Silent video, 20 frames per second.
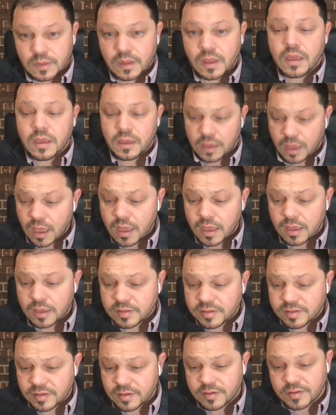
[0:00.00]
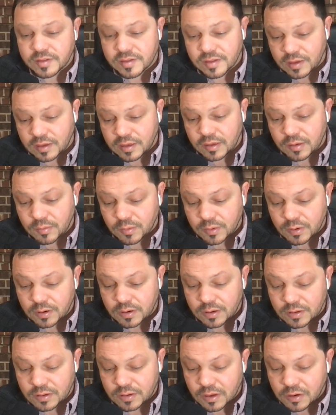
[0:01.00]
Yeah, it sounds like you
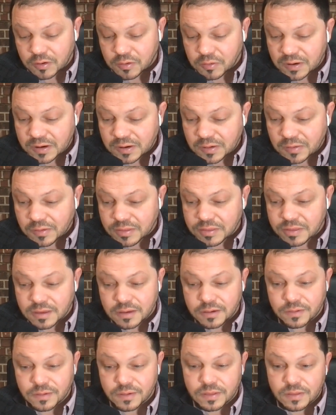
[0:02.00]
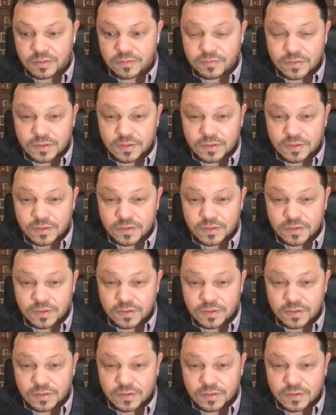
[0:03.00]
were a critical thinker in the film.